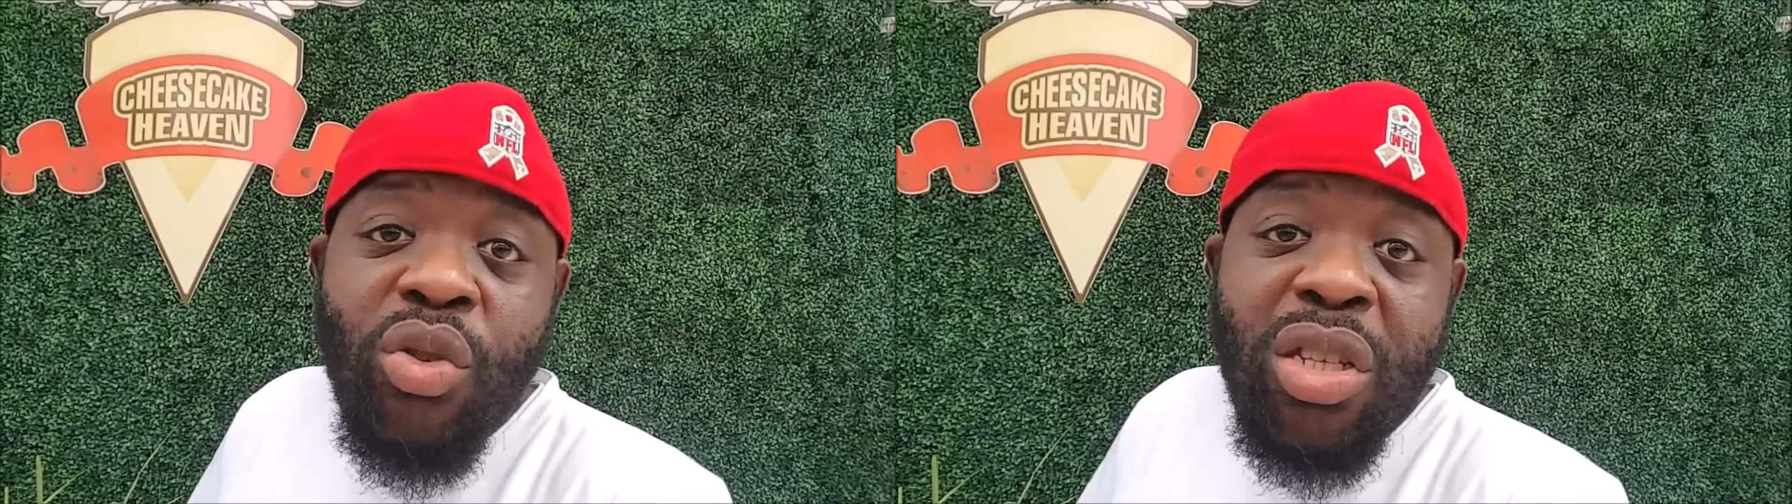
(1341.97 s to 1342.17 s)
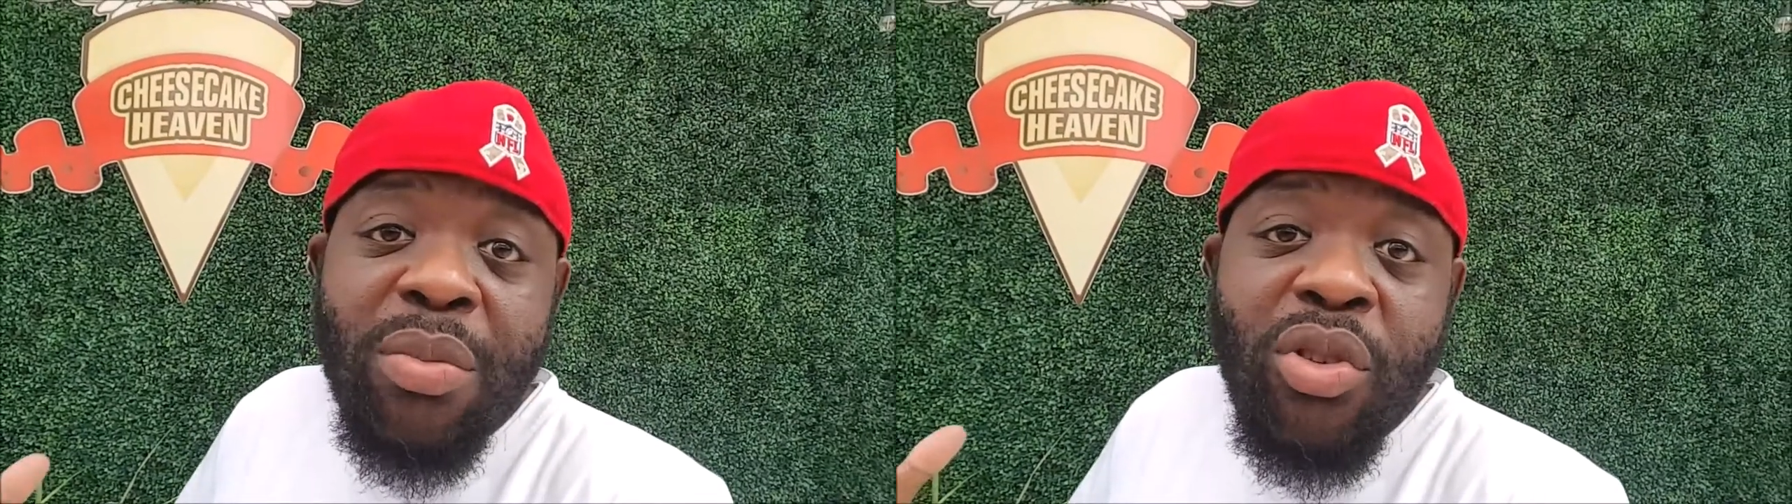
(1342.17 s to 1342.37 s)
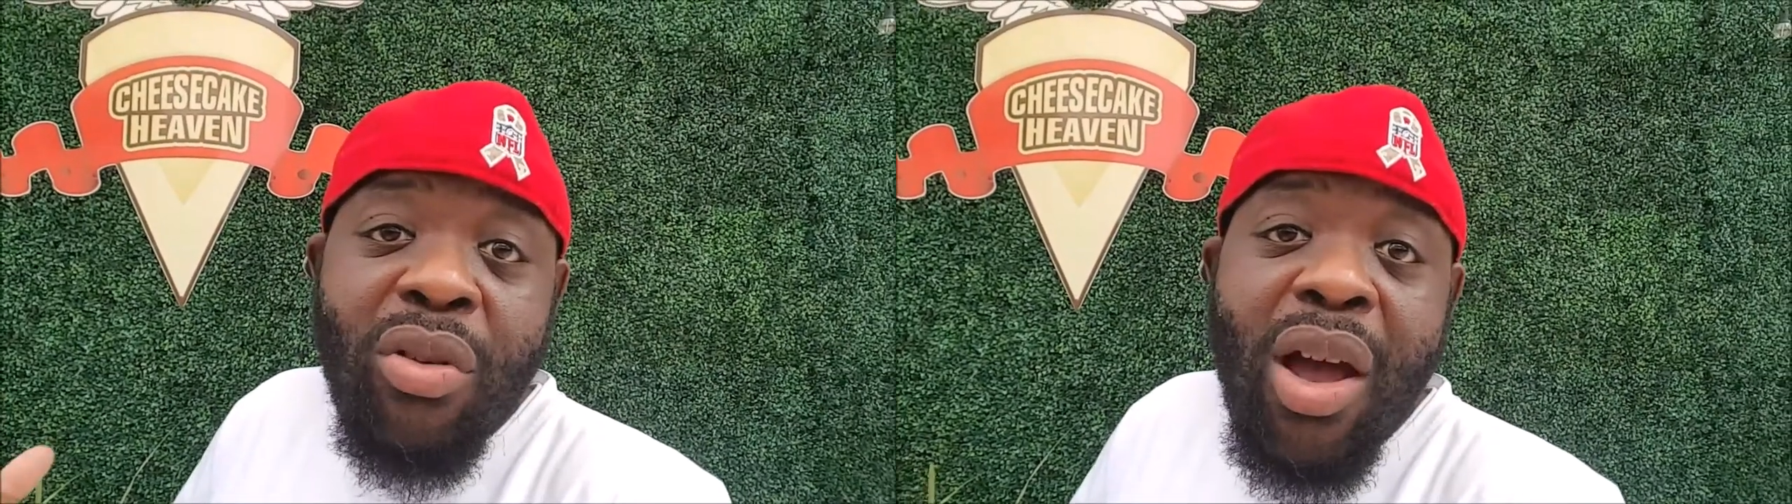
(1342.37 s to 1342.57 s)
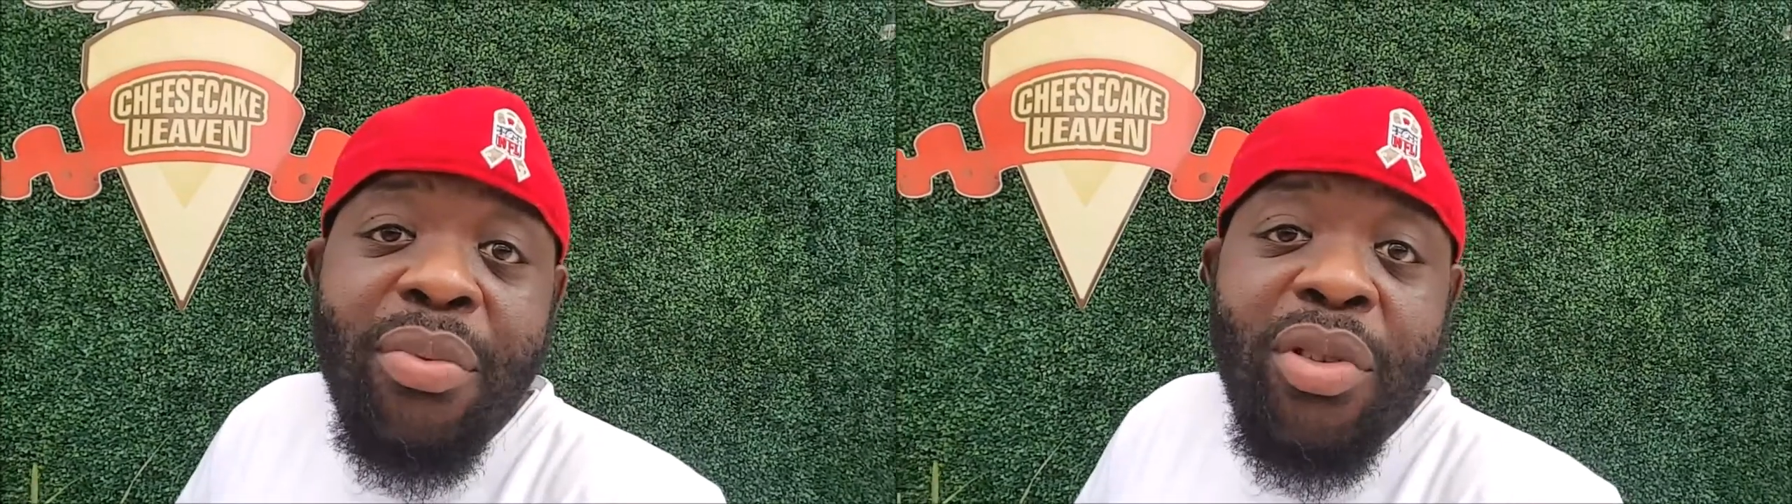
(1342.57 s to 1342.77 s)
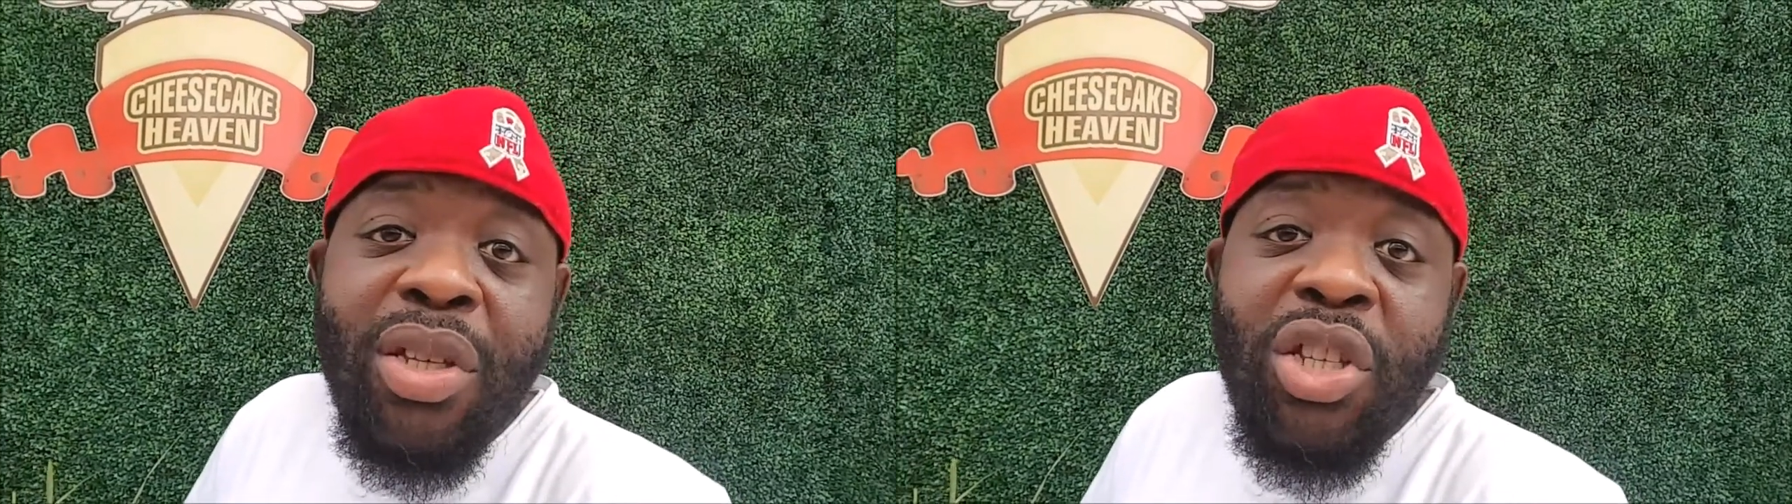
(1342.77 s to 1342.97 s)
you
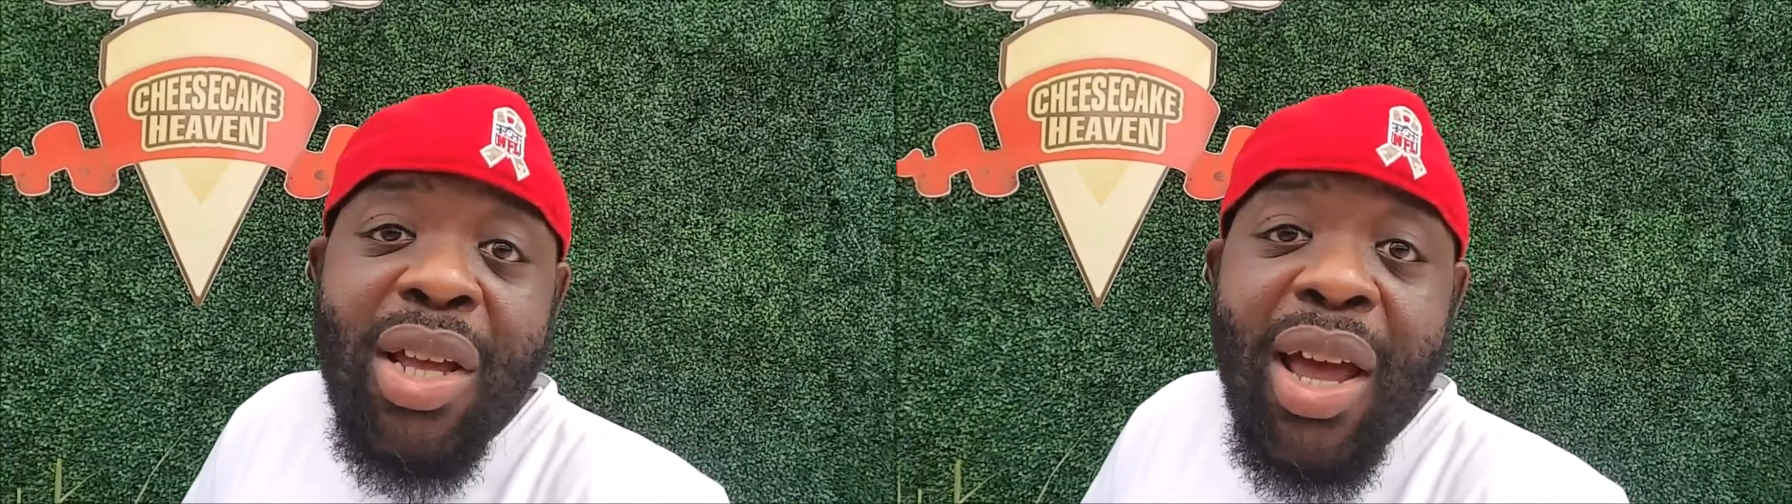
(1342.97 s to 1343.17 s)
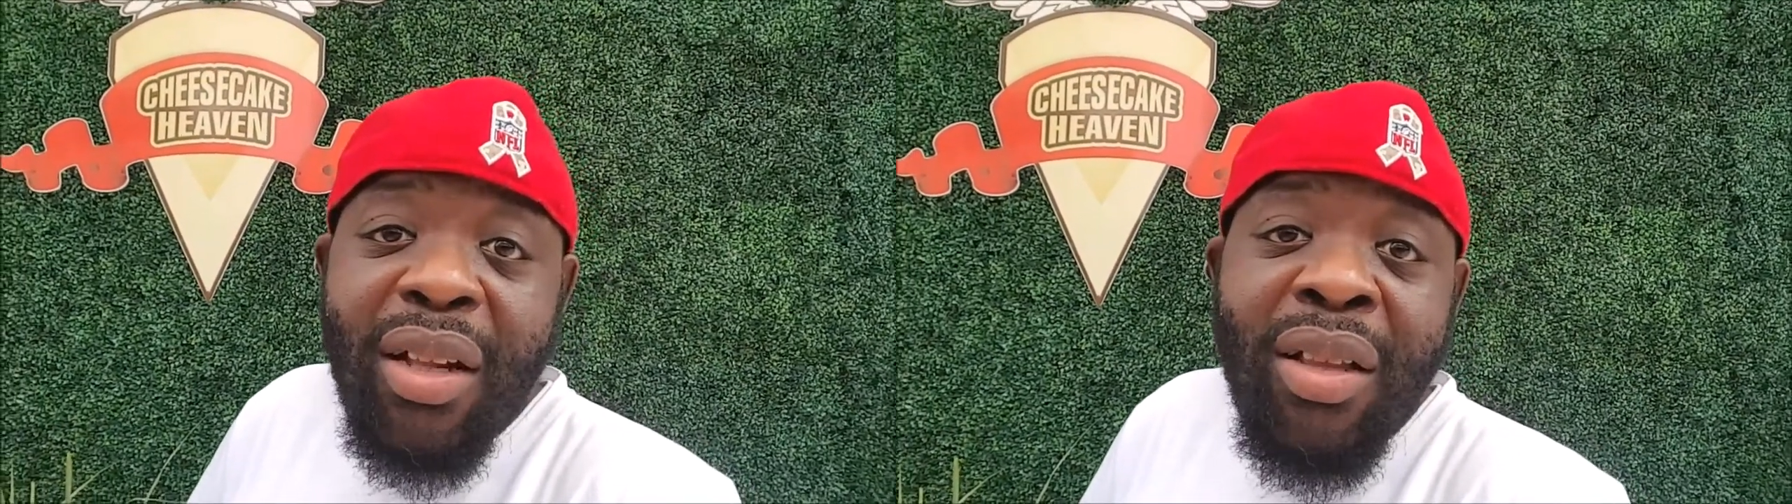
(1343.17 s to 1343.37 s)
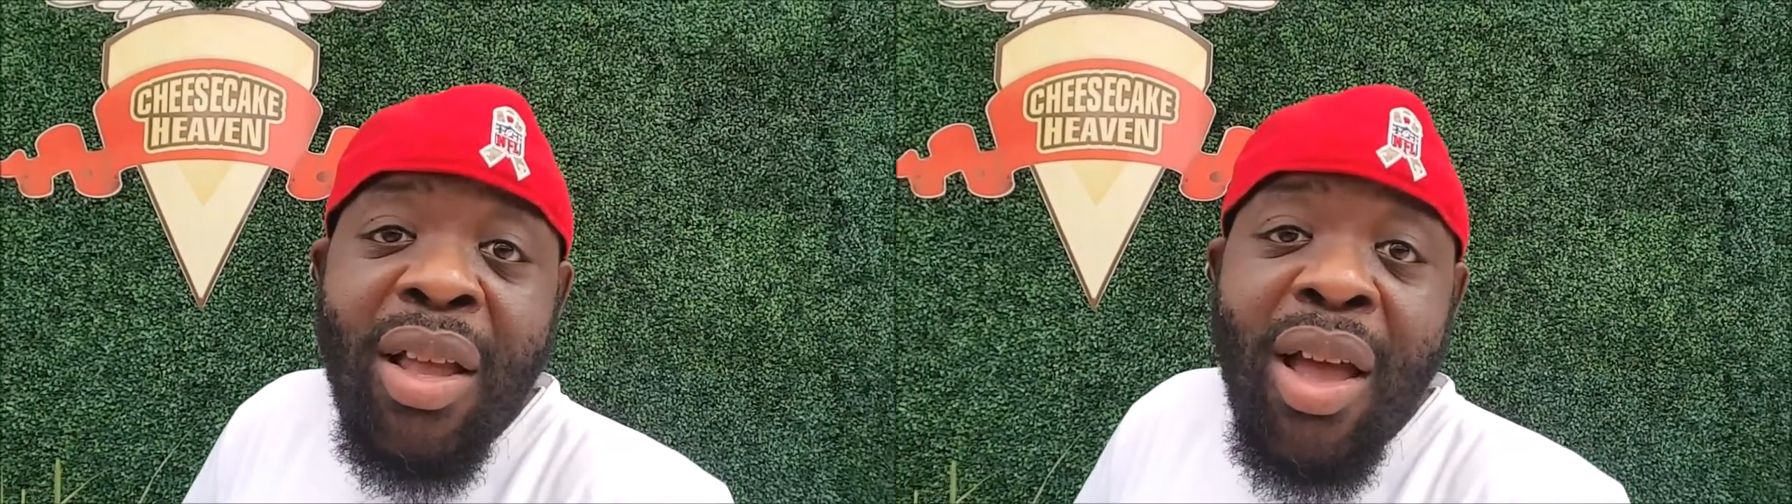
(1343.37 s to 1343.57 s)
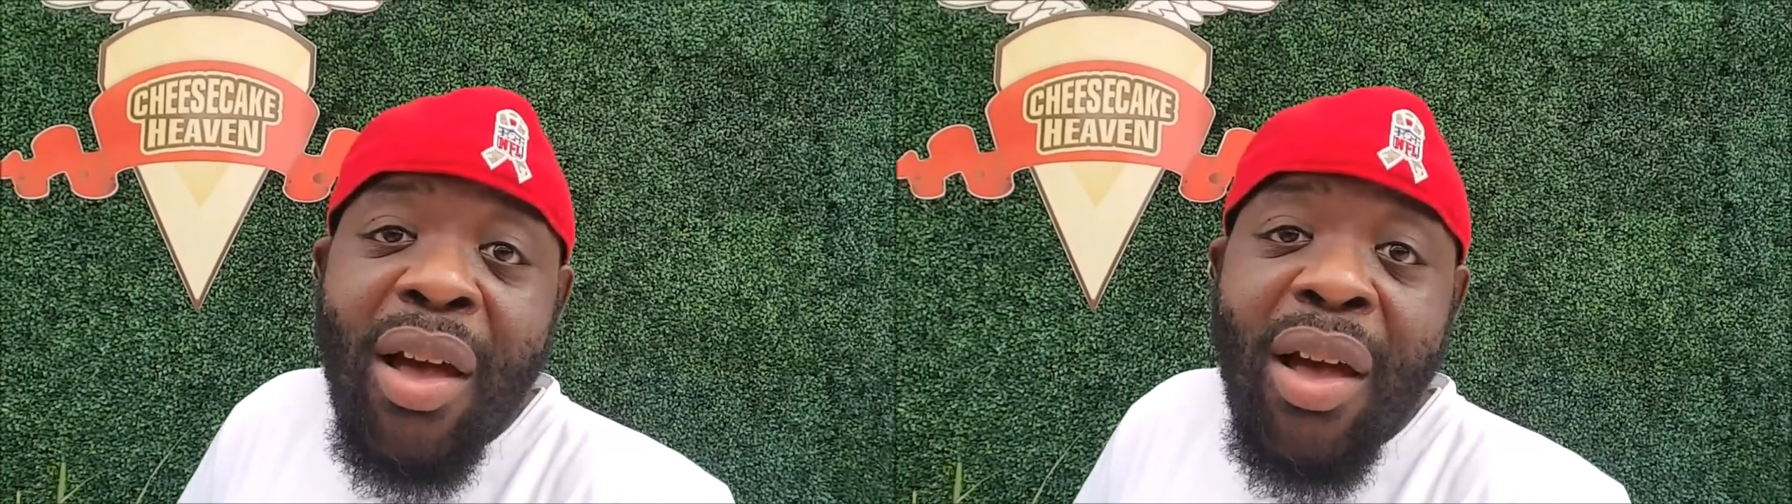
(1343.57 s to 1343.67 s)
subscribe to the channel.